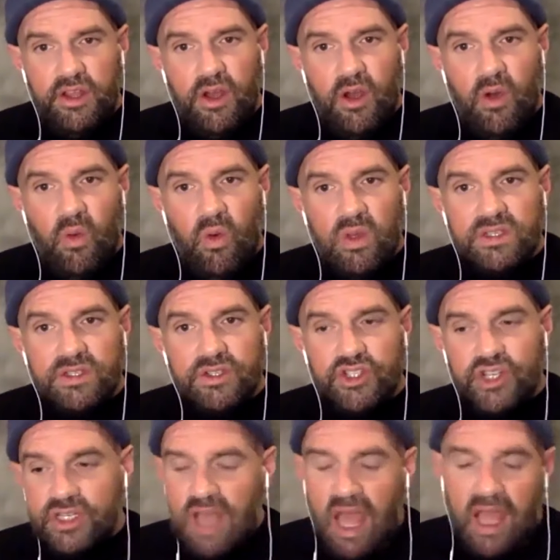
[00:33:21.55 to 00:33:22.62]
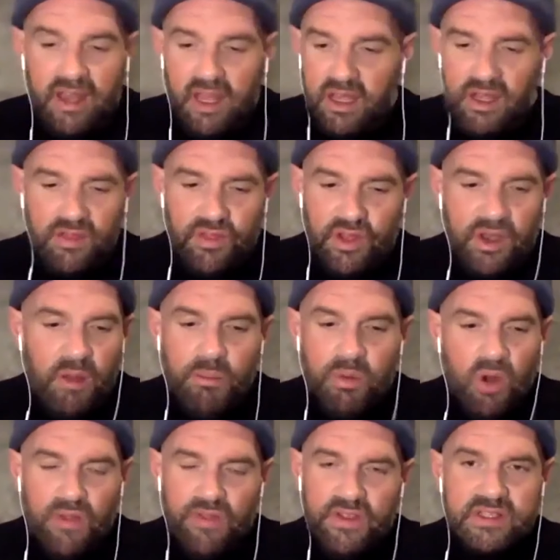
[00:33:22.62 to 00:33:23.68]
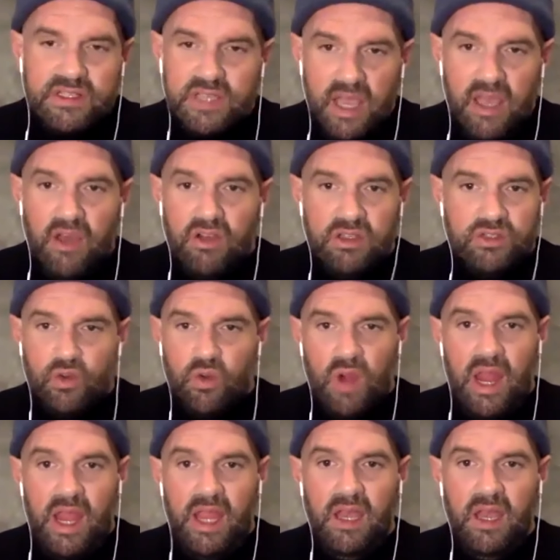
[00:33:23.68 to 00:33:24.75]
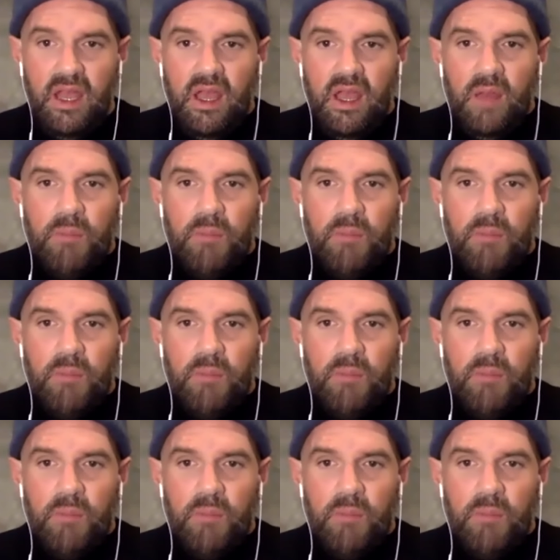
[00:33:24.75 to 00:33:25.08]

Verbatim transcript: You know, it wasn't just I the number on the scale is great,